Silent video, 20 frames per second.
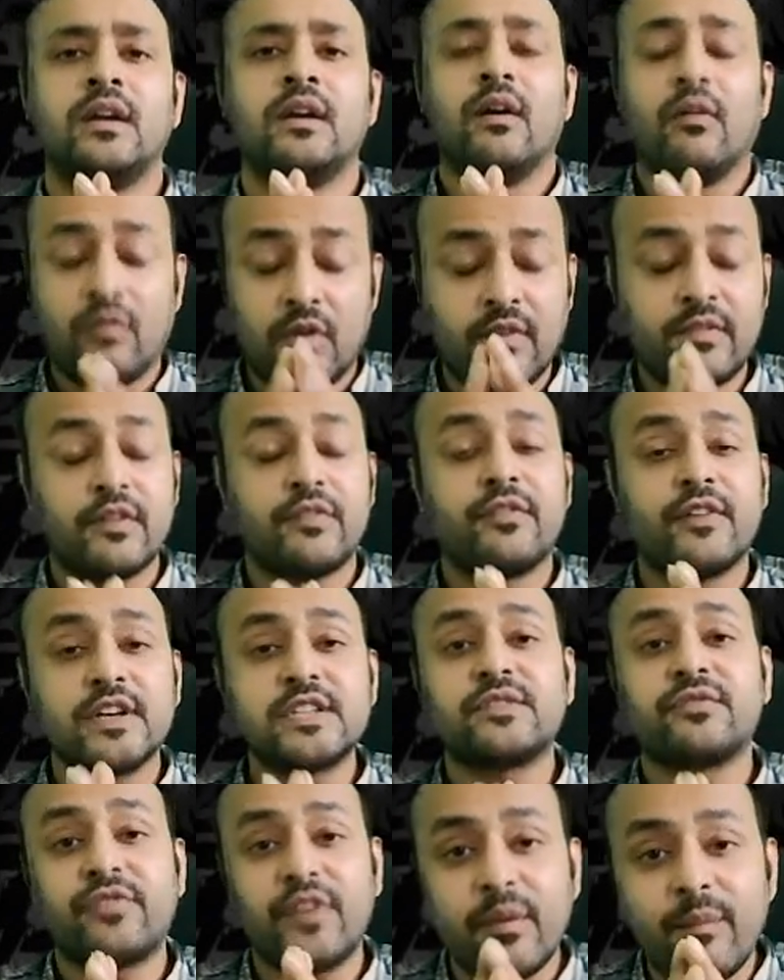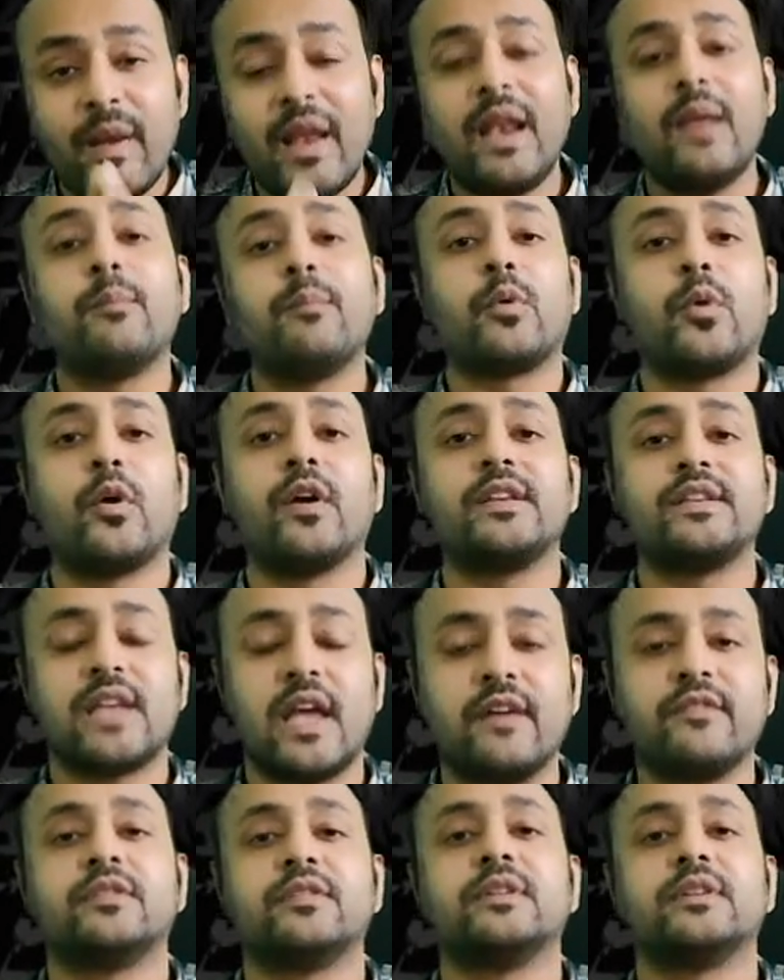one of the first female employees
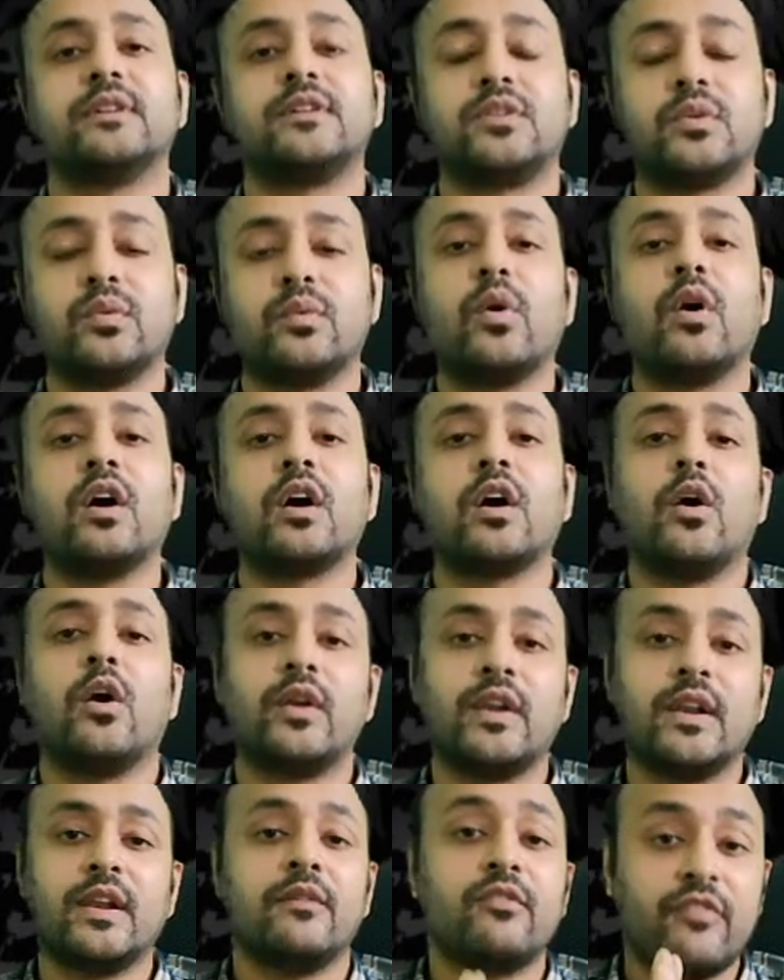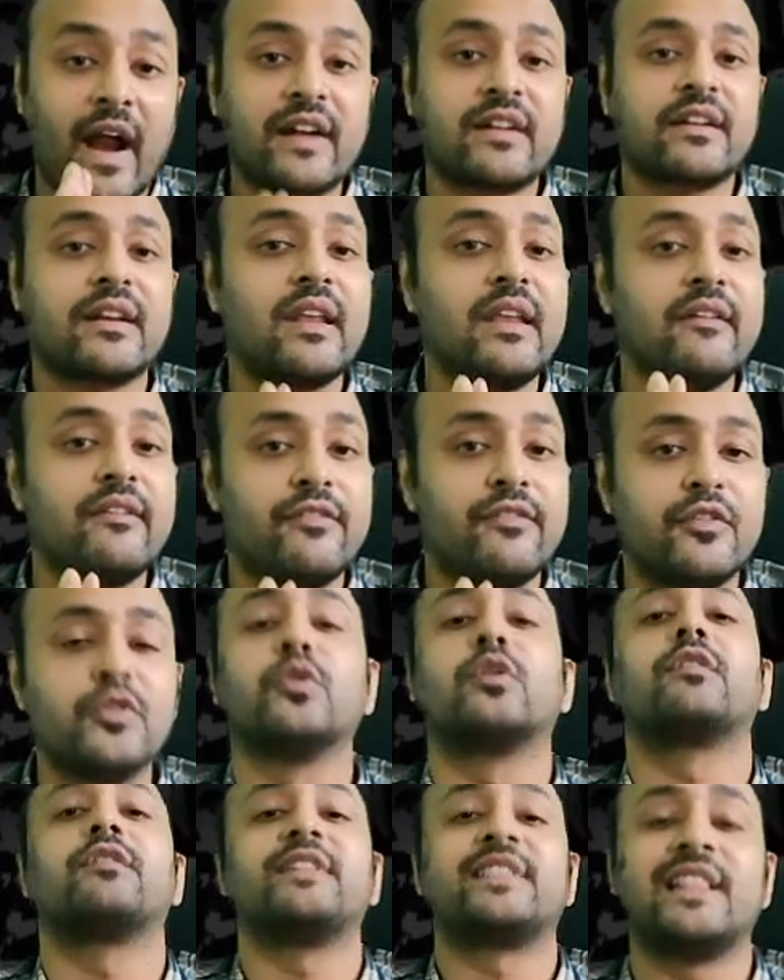ever to work on a factory
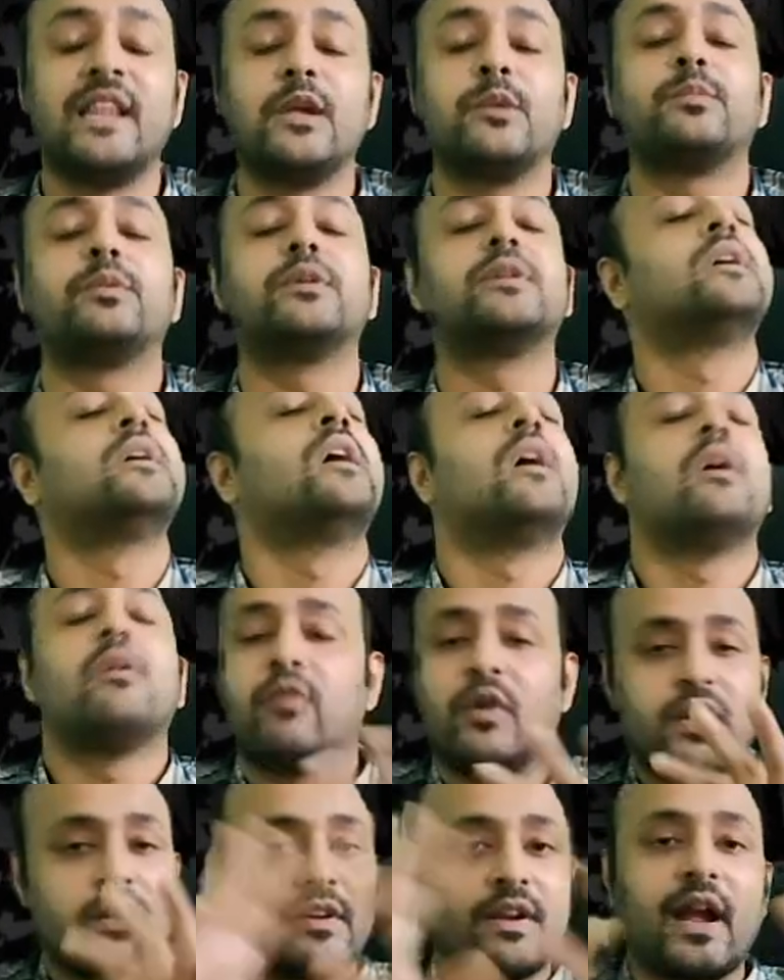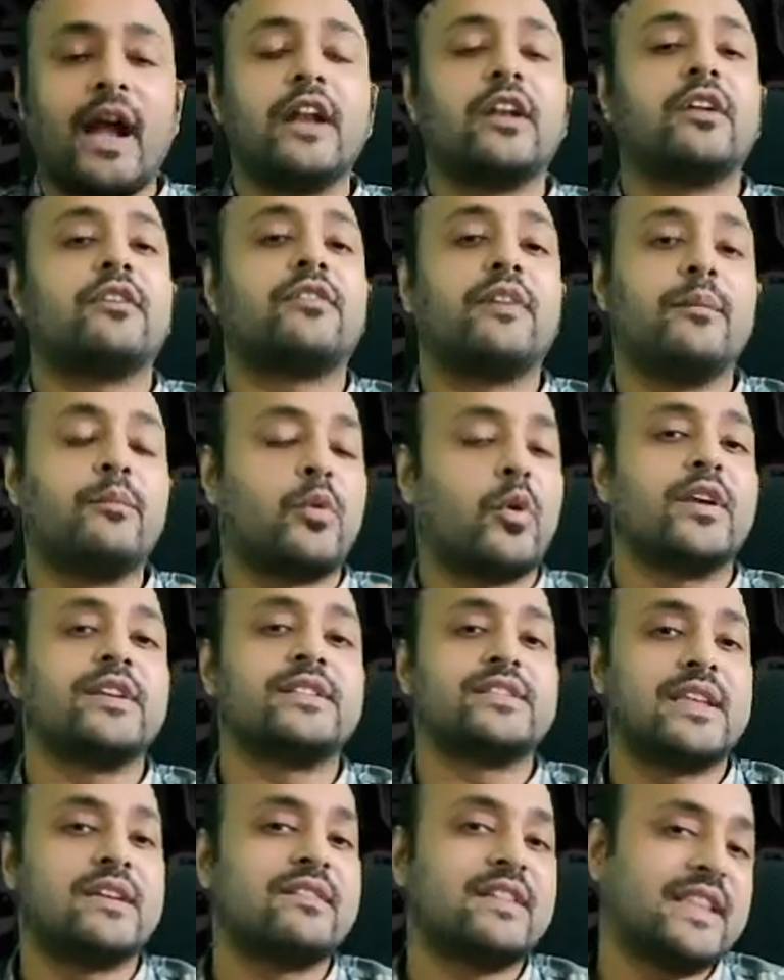floor with labor, whatever kind of
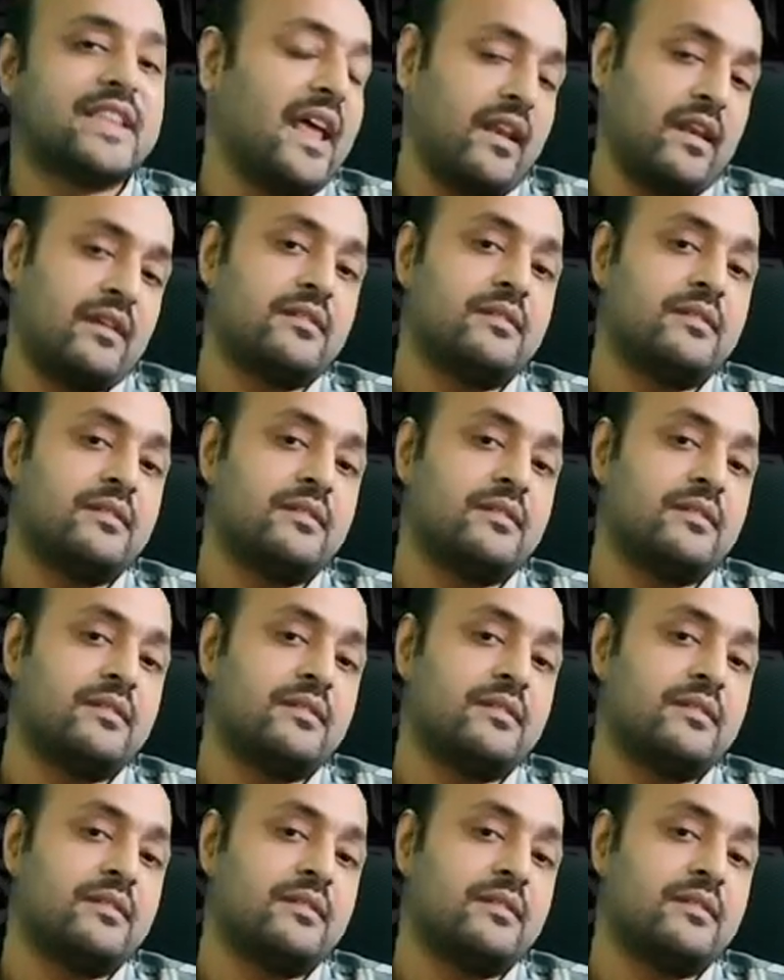employees they were there.